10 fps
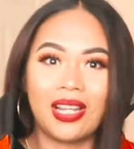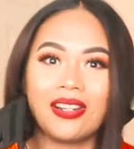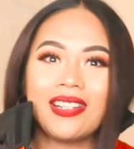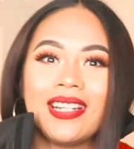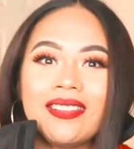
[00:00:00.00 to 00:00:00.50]

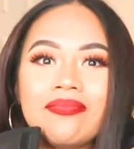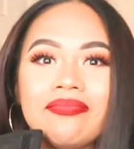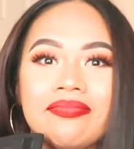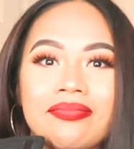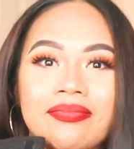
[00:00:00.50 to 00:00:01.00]
Alright,
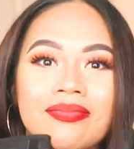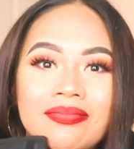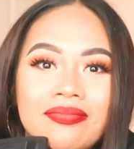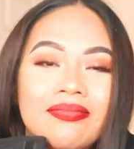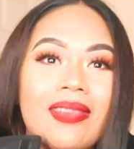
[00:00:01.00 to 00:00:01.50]

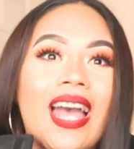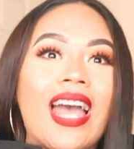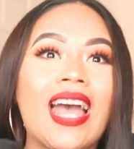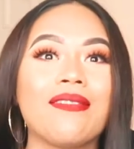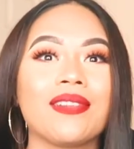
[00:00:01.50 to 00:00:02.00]

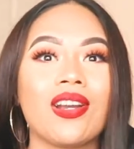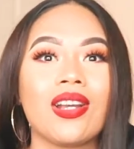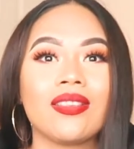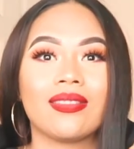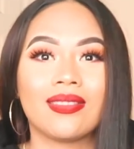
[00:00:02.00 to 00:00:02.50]
I have it
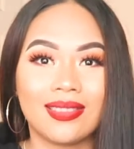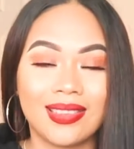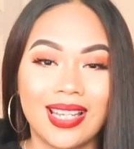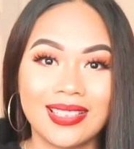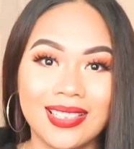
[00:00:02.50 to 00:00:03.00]
on.
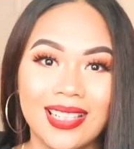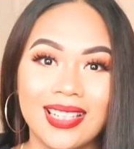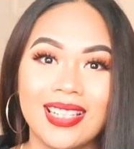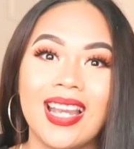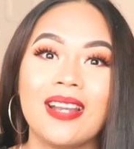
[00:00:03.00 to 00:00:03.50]
That's
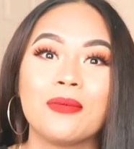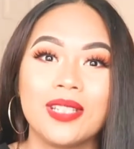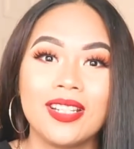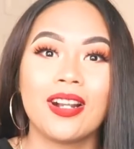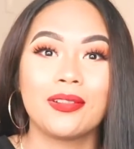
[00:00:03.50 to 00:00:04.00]
it.
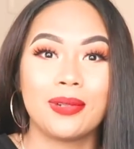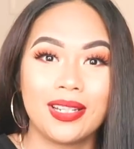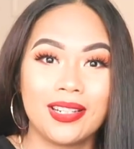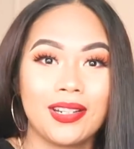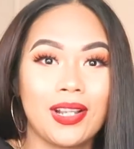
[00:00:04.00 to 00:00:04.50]
We are
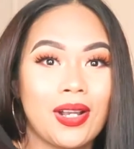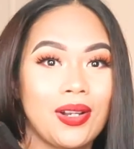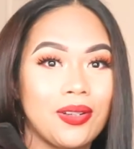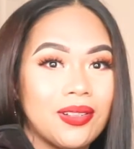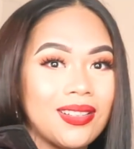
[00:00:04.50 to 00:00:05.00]
ready to
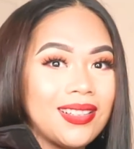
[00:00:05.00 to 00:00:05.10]
go.